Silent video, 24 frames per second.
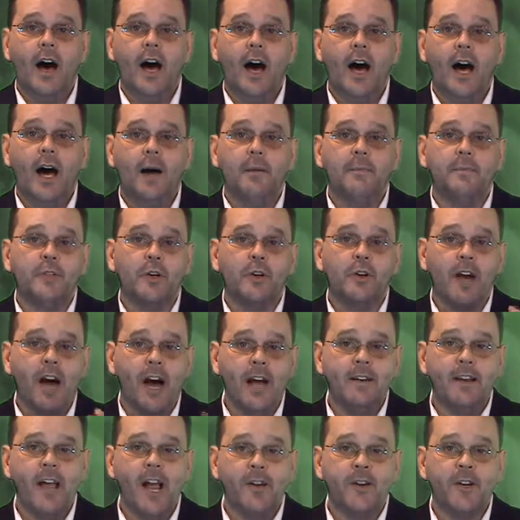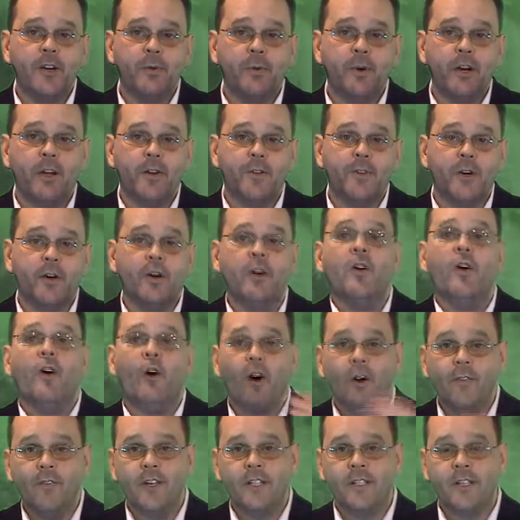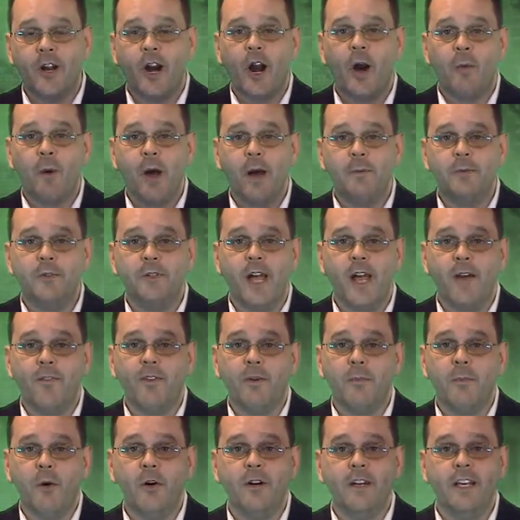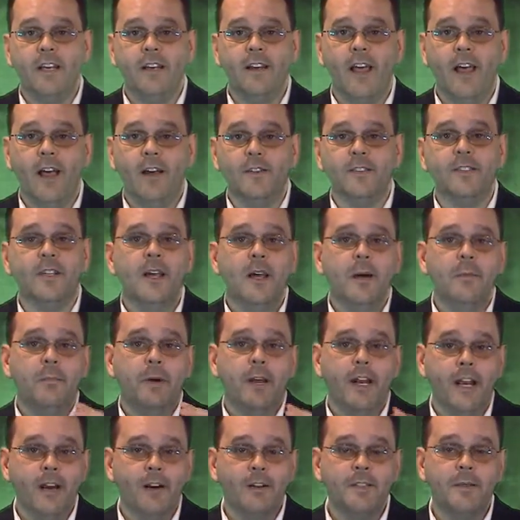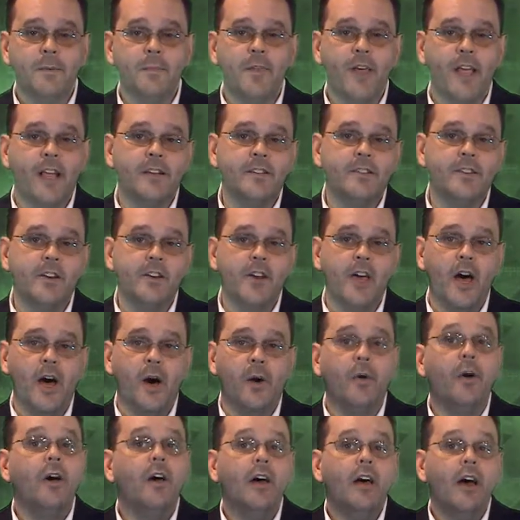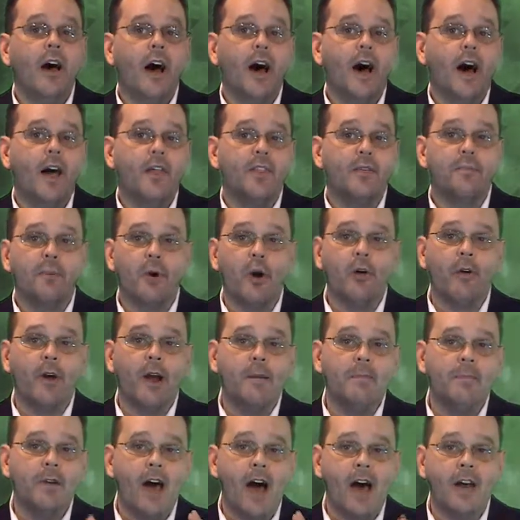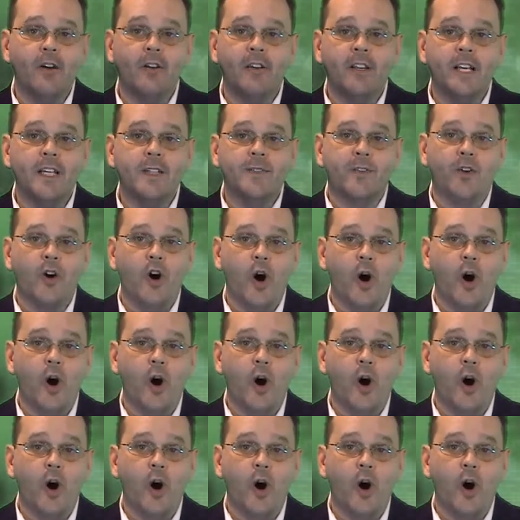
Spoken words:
So contact your realtor or visit our website for more details. But here's some things to know. The program not only is for